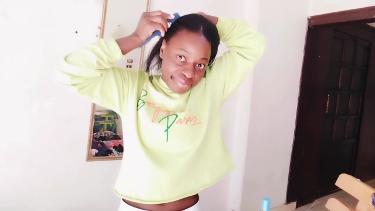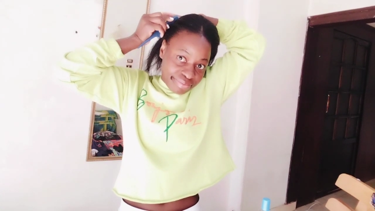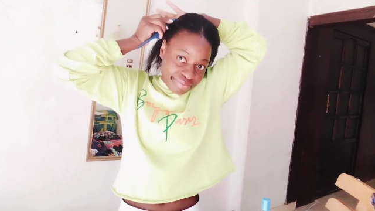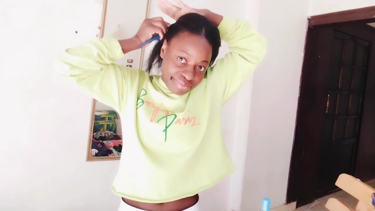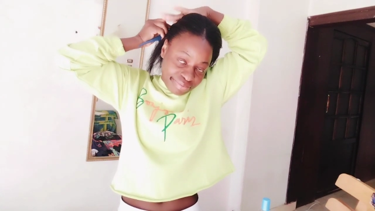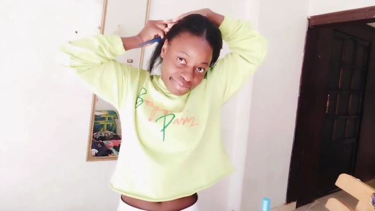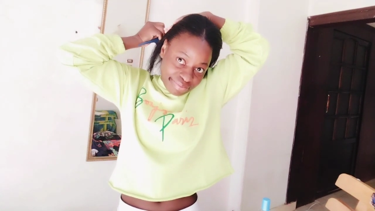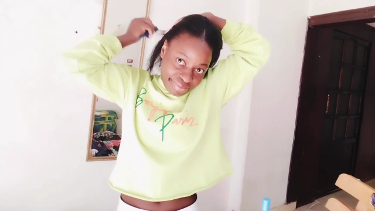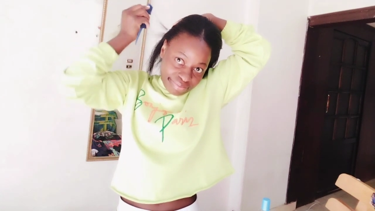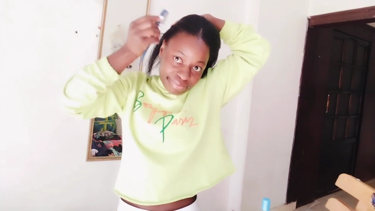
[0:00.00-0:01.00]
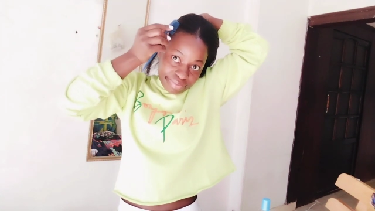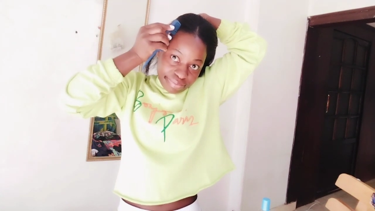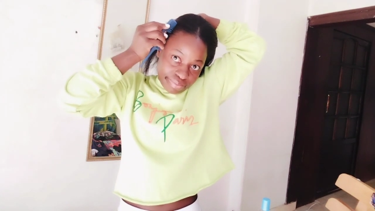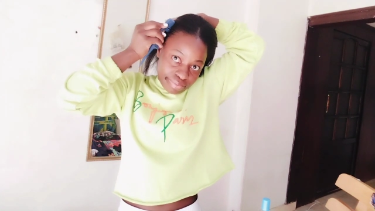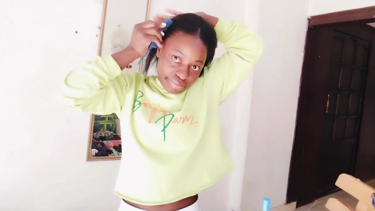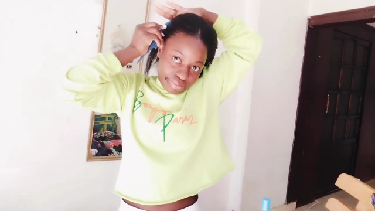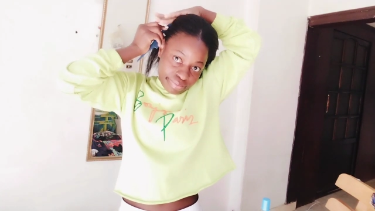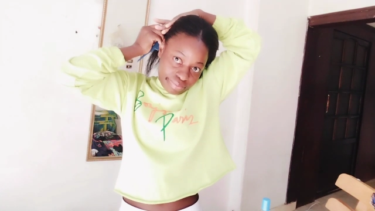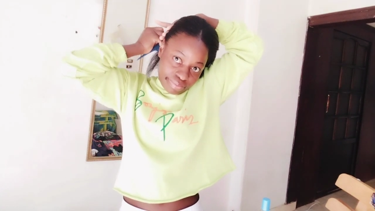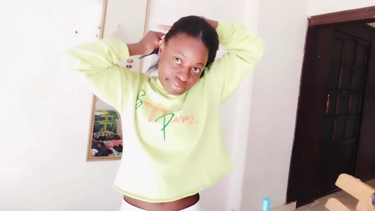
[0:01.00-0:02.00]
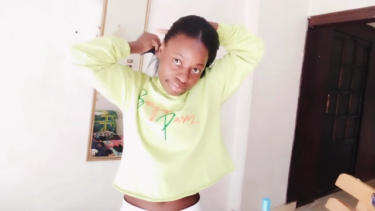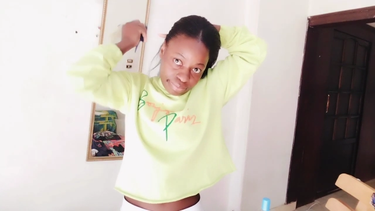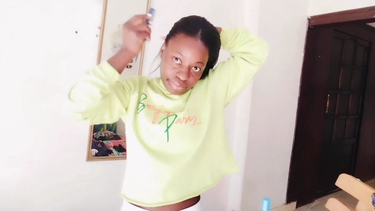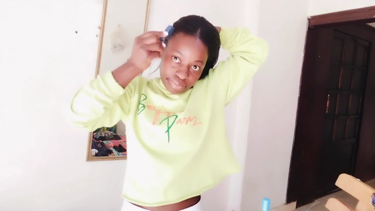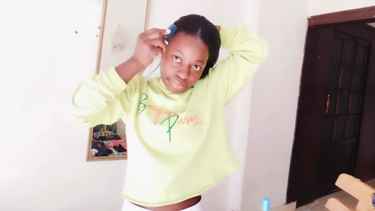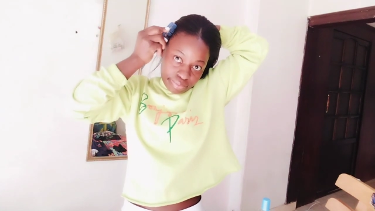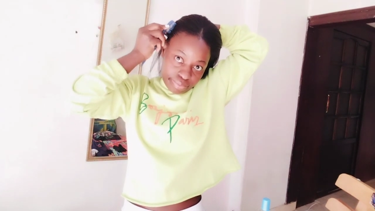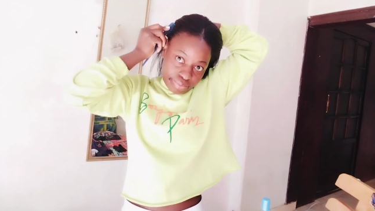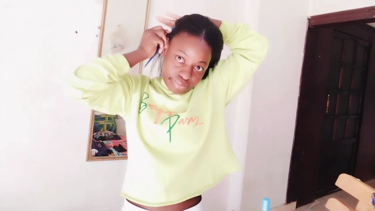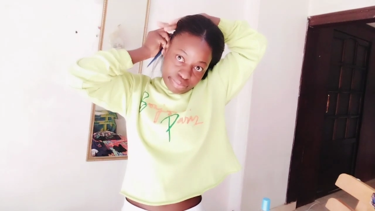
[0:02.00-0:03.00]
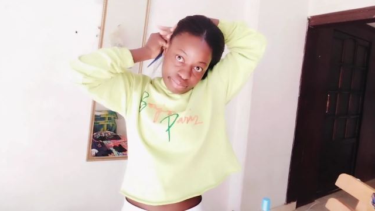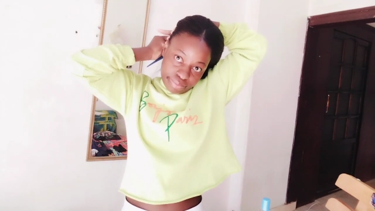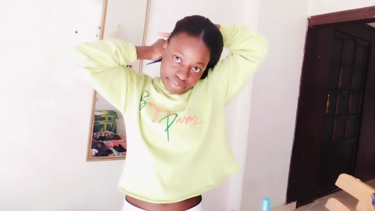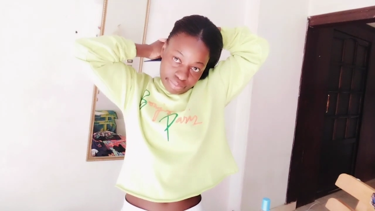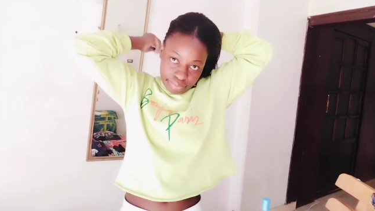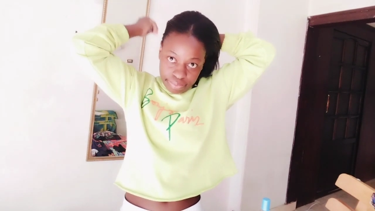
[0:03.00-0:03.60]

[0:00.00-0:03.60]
[no speech]